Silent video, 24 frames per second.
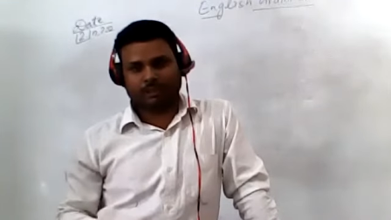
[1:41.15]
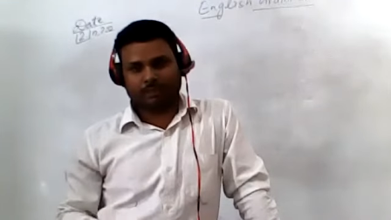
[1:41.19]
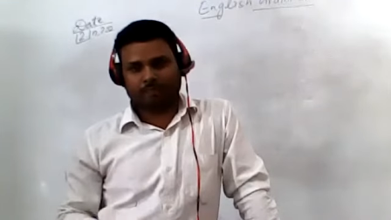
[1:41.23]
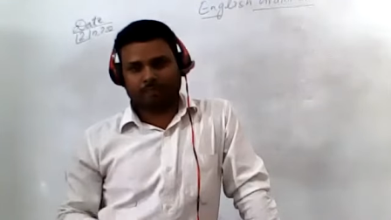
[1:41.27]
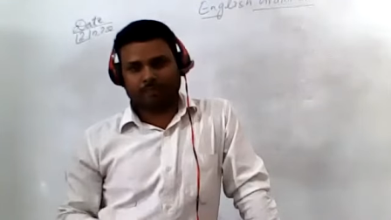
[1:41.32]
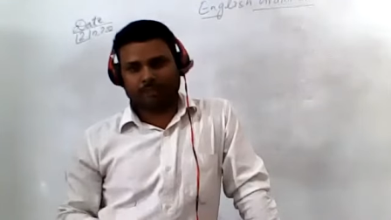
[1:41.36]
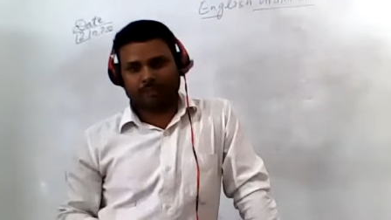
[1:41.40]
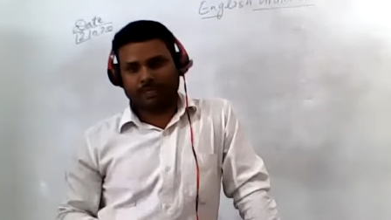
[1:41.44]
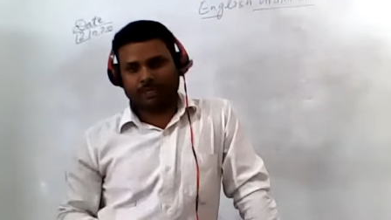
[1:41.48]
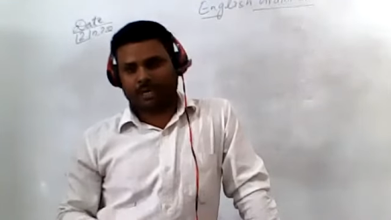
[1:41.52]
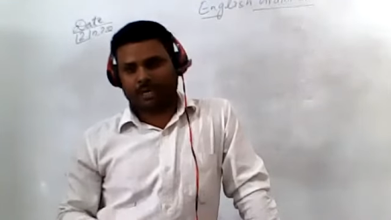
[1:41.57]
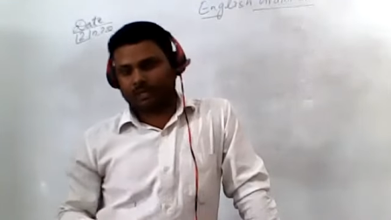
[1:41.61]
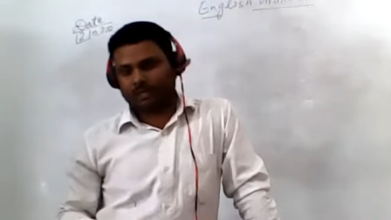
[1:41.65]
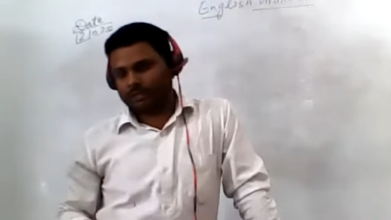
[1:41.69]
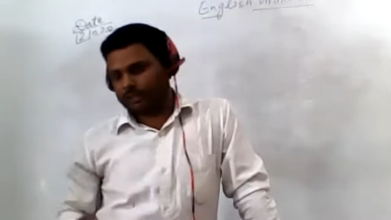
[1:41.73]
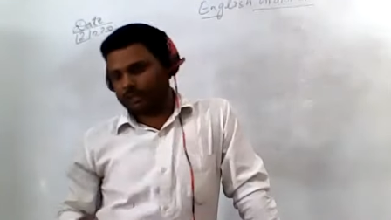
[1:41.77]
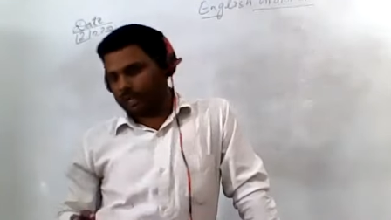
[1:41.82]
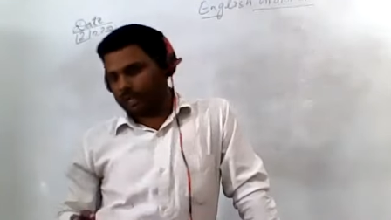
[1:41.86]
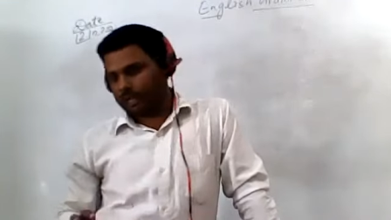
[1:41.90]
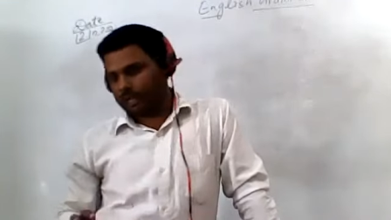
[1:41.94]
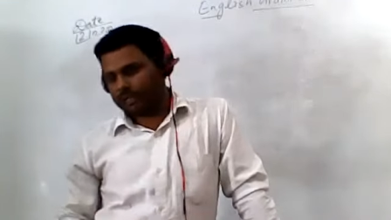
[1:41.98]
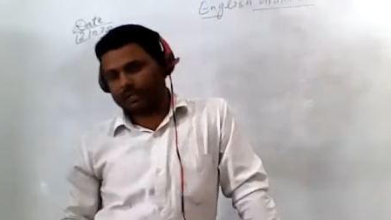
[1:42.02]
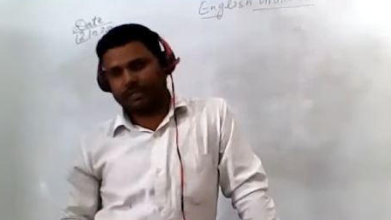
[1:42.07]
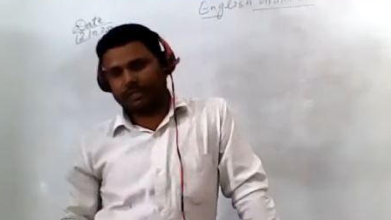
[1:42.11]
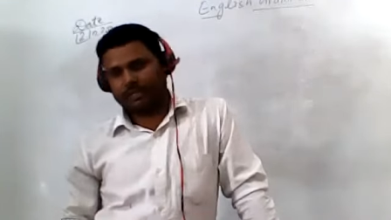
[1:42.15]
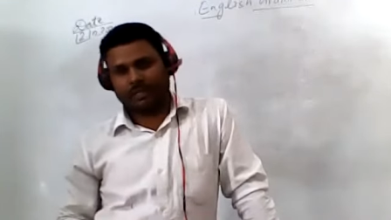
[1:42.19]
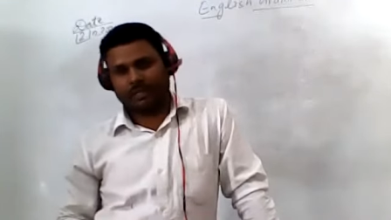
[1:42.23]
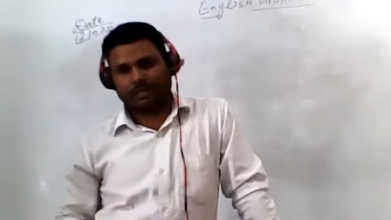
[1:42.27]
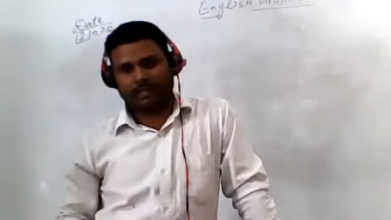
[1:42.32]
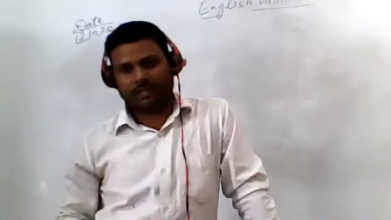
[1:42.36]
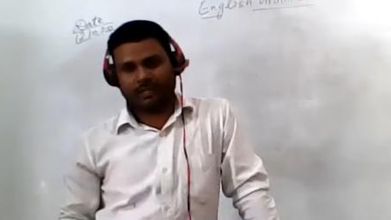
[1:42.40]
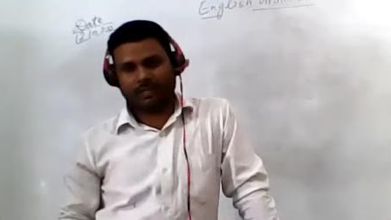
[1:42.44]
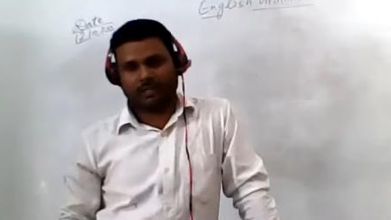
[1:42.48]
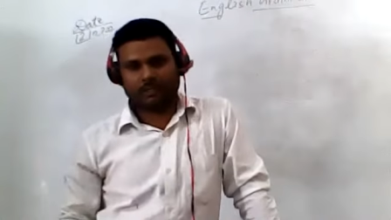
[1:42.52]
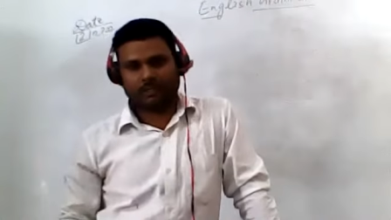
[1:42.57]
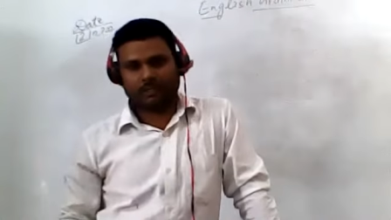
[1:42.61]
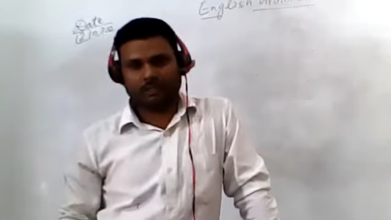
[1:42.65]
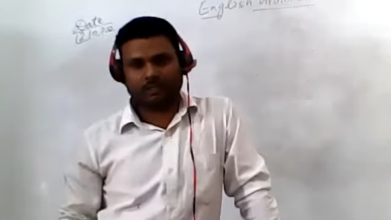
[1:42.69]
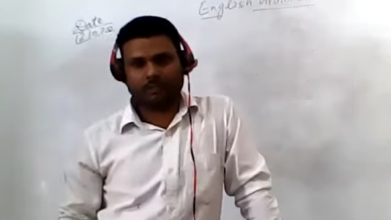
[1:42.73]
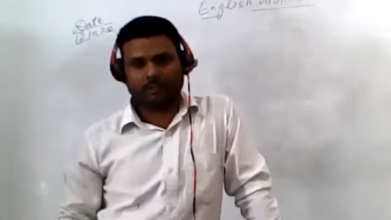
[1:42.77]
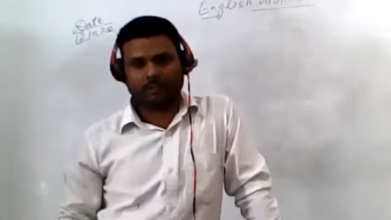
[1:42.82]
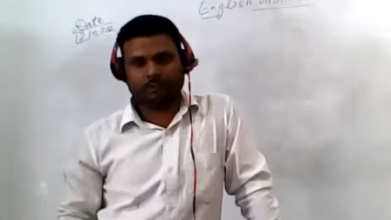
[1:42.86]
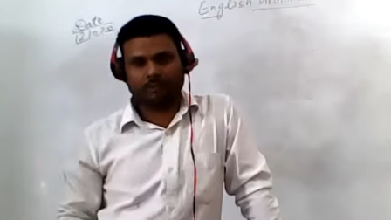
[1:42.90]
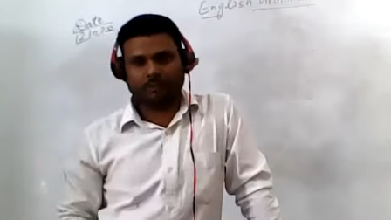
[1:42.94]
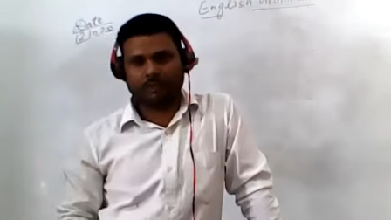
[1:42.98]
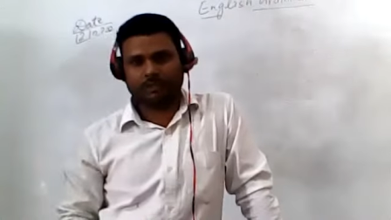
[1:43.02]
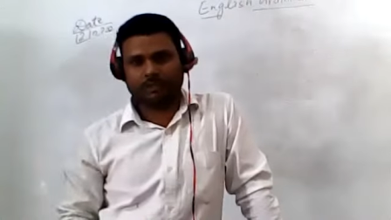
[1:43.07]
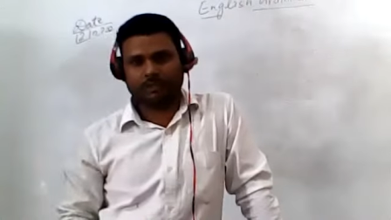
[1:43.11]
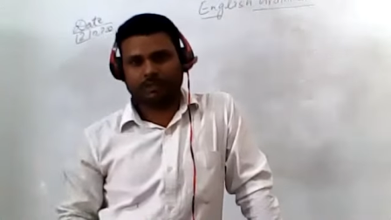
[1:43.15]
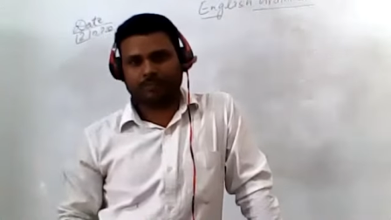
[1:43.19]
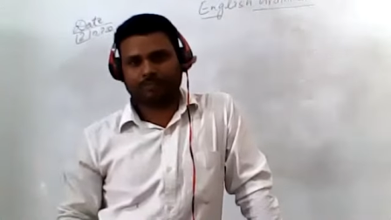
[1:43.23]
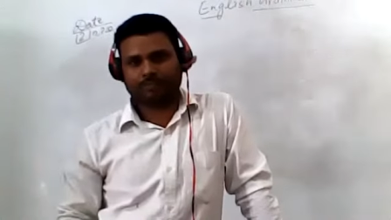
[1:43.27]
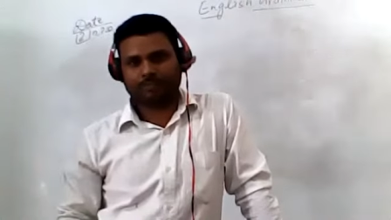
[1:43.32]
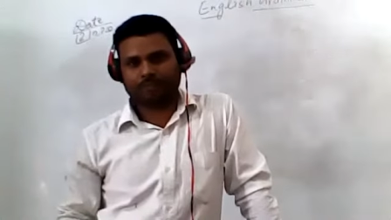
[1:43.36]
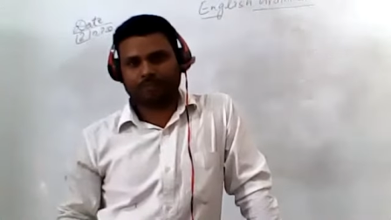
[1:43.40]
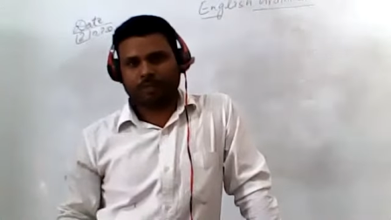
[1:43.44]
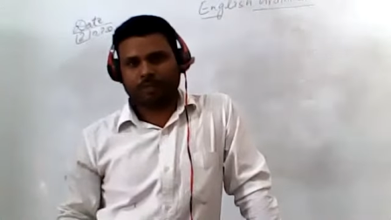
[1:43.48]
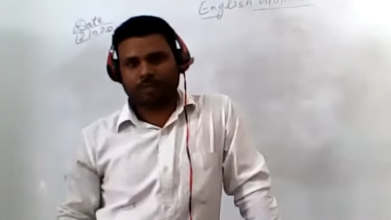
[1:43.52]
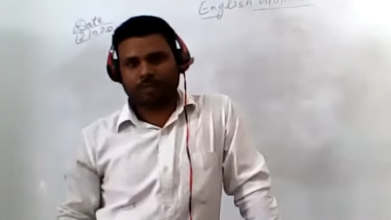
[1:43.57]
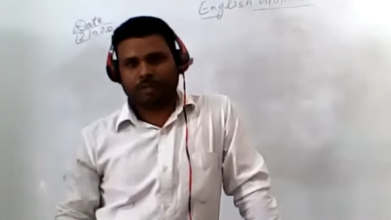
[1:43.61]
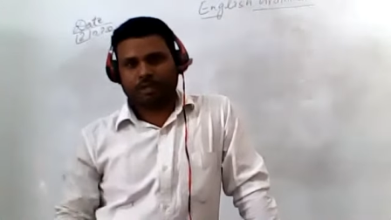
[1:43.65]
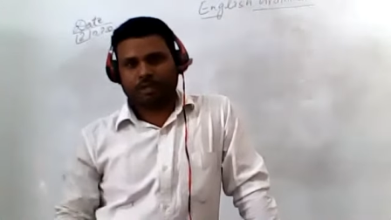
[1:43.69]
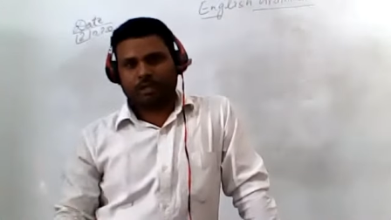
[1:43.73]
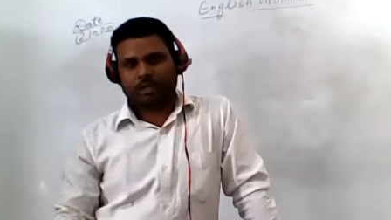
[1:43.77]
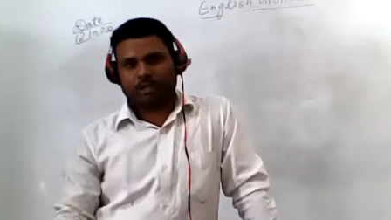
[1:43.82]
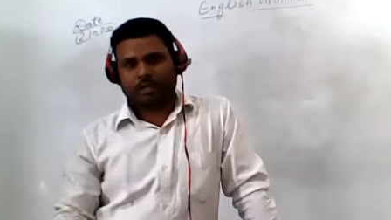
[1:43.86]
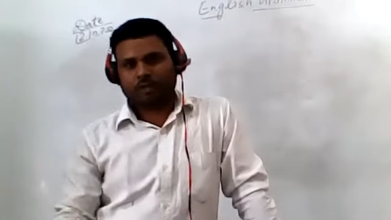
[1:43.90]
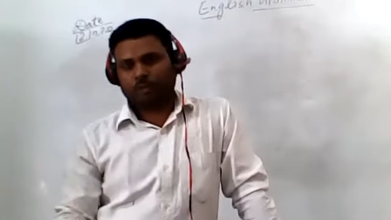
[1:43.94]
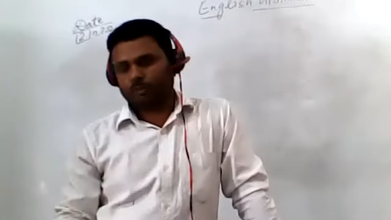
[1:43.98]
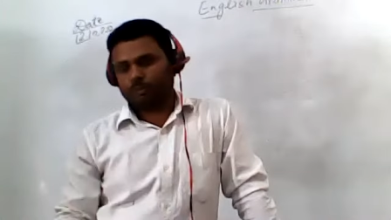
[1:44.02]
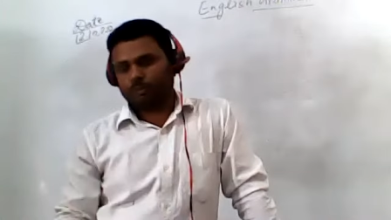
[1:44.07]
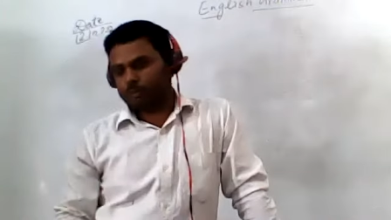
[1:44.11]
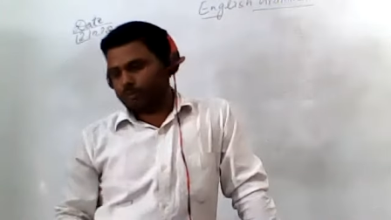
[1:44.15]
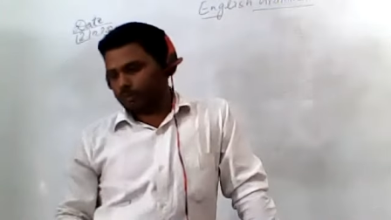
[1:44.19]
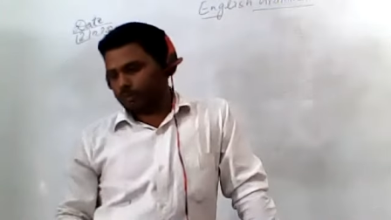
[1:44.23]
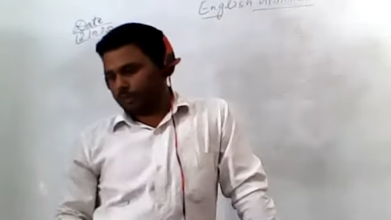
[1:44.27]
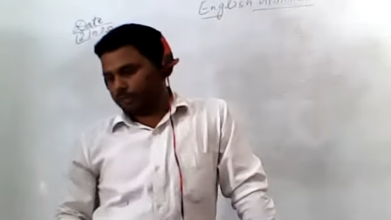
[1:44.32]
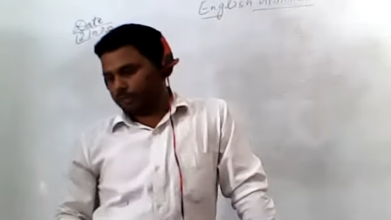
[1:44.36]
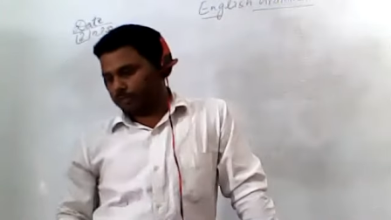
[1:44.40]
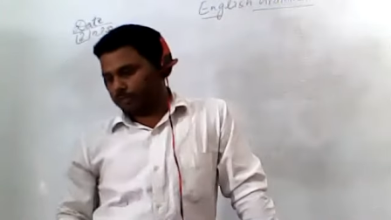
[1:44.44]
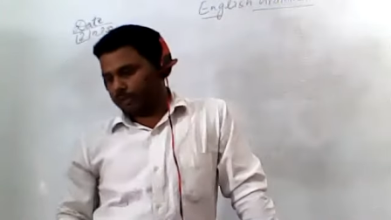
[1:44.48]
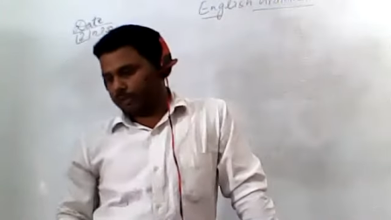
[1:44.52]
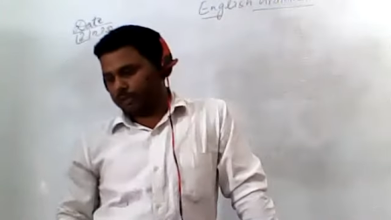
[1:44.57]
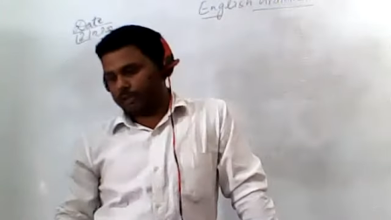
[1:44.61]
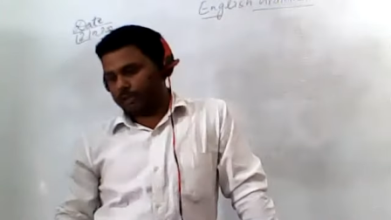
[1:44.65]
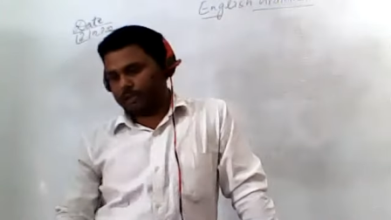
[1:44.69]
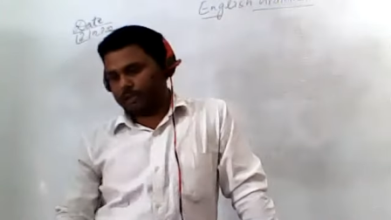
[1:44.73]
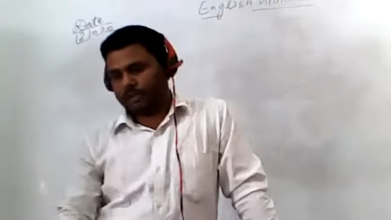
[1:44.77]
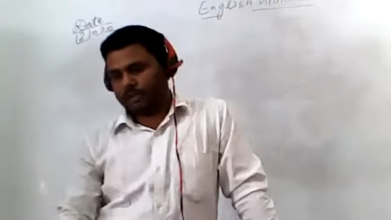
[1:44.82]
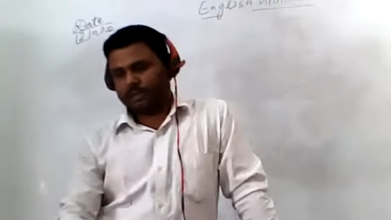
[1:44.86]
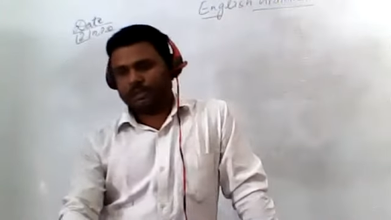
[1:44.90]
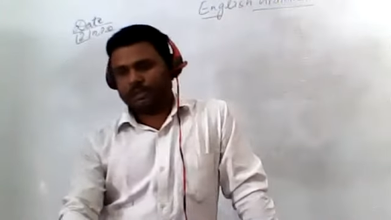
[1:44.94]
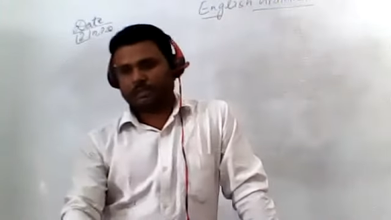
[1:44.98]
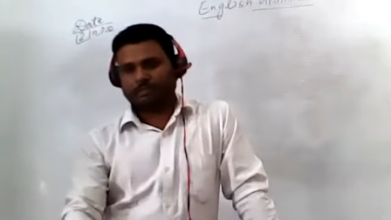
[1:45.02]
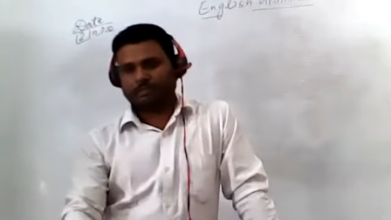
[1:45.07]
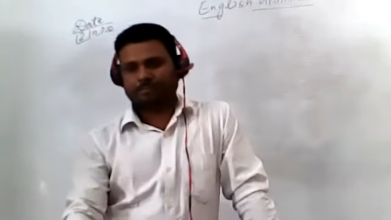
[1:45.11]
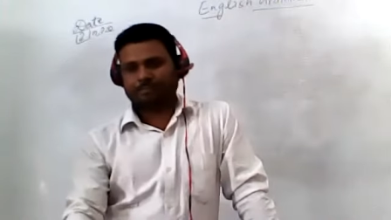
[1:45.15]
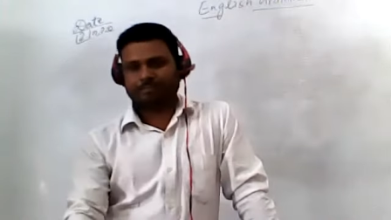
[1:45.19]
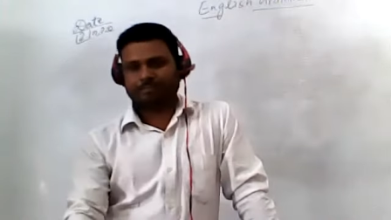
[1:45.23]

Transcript: chapter that is article and their uses. So before we, uh,